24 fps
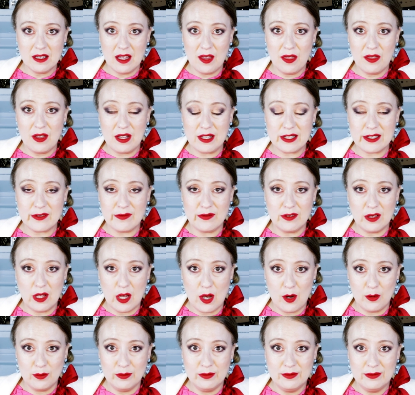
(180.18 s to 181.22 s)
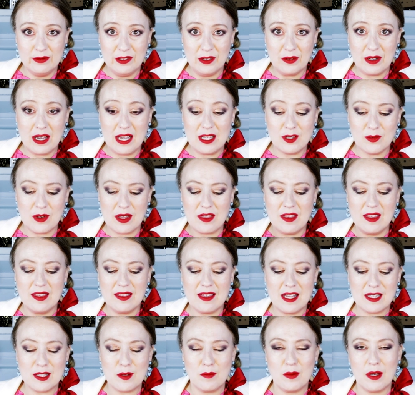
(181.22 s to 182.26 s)
let things flow. Okay, so I think
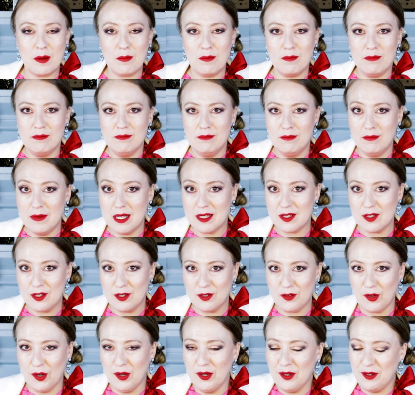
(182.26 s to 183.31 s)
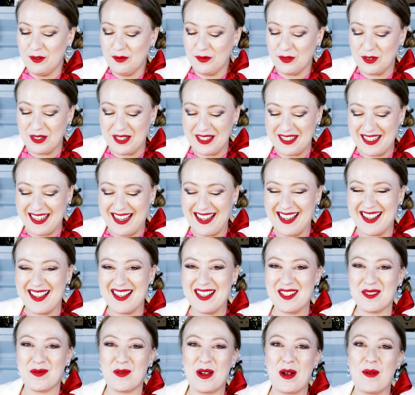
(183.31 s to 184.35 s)
that's a big message for today
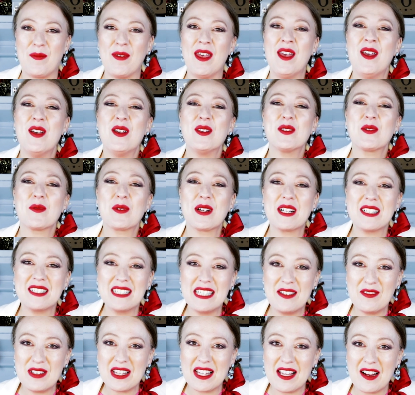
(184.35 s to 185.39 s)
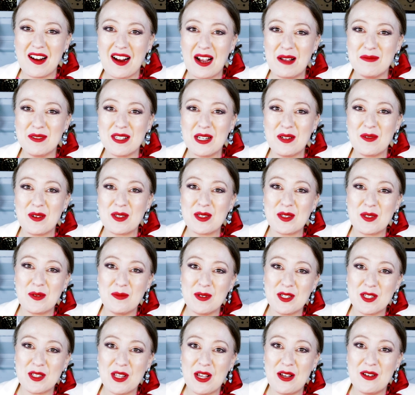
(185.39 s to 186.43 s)
as well. So we're going to leave it there. I'm sending you all so
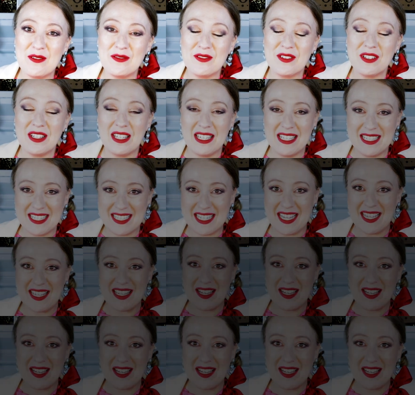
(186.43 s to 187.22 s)
much love, and take